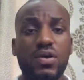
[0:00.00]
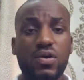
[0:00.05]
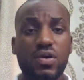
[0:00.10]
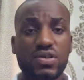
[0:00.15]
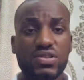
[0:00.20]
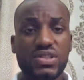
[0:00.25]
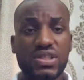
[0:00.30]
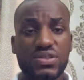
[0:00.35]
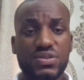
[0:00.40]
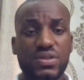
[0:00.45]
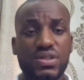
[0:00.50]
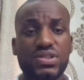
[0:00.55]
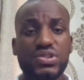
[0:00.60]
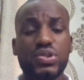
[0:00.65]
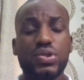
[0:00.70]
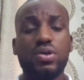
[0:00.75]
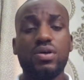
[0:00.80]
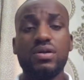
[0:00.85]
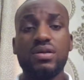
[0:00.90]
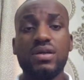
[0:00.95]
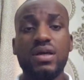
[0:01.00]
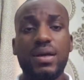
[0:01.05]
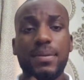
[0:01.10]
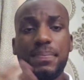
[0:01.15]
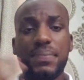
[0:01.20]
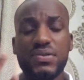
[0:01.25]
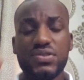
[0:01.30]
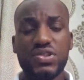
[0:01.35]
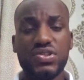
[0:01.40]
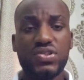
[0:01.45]
concentration,
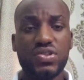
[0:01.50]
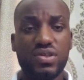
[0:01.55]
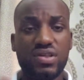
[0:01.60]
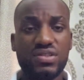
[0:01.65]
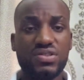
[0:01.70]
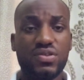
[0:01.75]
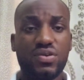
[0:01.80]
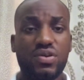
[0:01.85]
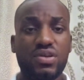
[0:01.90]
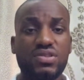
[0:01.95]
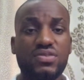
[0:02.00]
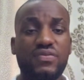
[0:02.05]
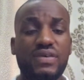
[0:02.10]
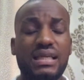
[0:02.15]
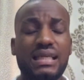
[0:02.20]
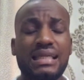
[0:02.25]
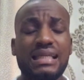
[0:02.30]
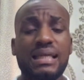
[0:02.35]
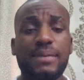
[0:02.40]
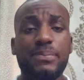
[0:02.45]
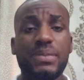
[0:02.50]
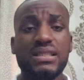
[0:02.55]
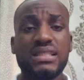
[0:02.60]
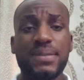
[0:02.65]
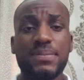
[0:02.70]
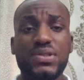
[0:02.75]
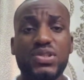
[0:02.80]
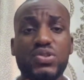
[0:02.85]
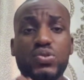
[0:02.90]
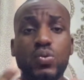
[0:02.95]
positioning, you're going to find out that
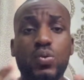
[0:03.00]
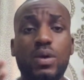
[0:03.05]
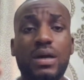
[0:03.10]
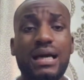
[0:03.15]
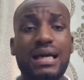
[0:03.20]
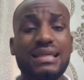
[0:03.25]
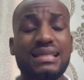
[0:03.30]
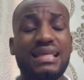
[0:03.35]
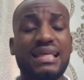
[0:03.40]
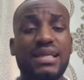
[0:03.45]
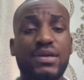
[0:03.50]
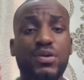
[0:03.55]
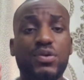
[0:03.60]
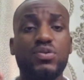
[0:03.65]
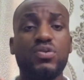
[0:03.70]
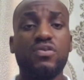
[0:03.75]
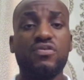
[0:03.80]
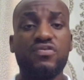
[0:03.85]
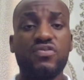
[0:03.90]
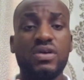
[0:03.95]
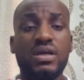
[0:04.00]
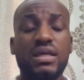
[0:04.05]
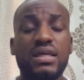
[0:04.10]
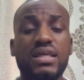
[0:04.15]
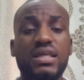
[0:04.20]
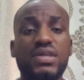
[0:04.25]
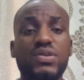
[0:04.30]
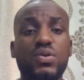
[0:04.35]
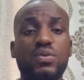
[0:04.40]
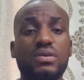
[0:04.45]
Benjamin Šeško had a lot of,
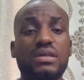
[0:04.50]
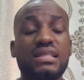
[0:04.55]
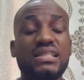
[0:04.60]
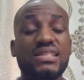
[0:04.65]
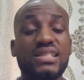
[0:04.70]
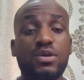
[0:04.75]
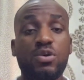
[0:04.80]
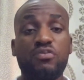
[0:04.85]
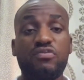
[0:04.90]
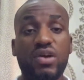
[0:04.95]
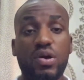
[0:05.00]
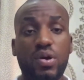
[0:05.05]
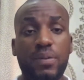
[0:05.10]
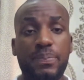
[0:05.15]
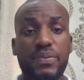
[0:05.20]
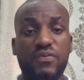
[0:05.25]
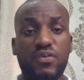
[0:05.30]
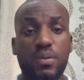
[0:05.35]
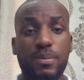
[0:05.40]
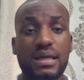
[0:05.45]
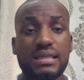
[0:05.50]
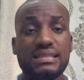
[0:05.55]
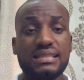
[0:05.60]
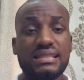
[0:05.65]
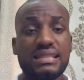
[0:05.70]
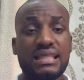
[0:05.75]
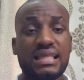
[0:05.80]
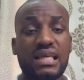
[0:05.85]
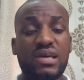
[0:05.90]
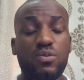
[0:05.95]
his overall performance
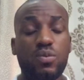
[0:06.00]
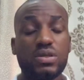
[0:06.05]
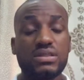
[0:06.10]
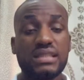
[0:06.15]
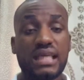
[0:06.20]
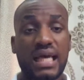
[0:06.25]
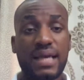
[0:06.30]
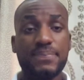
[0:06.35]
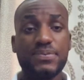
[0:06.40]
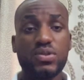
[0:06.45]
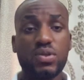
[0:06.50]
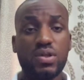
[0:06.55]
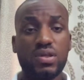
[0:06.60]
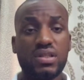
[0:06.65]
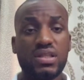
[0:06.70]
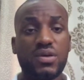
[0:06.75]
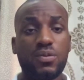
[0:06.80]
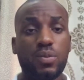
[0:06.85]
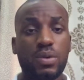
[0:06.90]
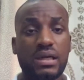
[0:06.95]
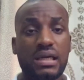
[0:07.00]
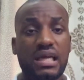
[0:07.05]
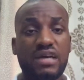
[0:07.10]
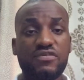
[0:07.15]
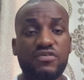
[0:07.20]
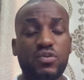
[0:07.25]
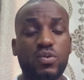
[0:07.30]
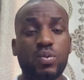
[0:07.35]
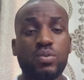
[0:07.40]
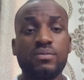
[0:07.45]
in the game was absolutely
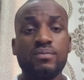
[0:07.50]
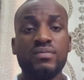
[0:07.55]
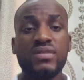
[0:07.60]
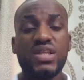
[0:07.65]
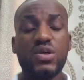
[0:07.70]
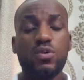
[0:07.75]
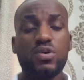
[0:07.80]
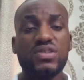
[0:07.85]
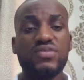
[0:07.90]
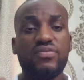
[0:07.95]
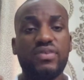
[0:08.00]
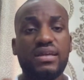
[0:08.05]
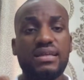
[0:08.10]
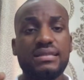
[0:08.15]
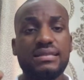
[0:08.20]
wonderful. He was very